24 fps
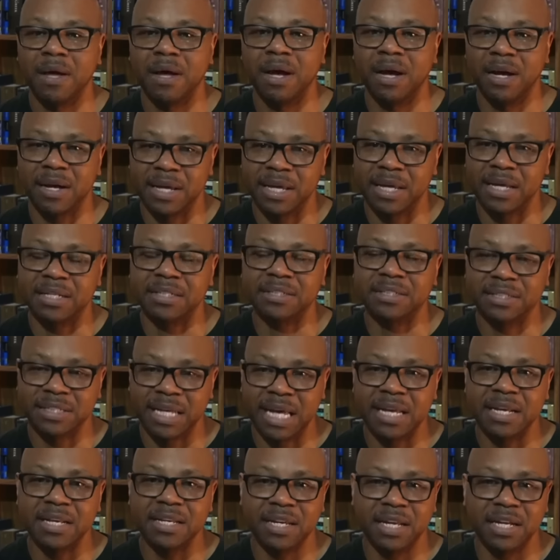Again,
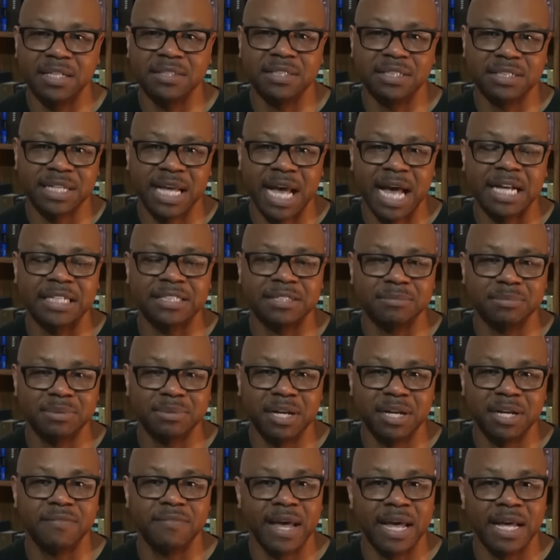Satan does disguise
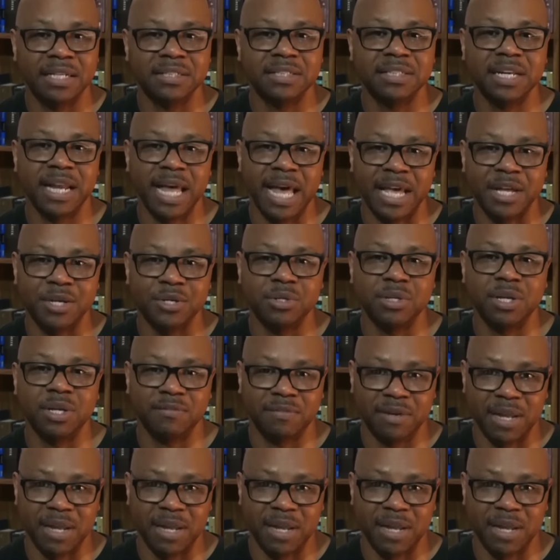himself as an angel of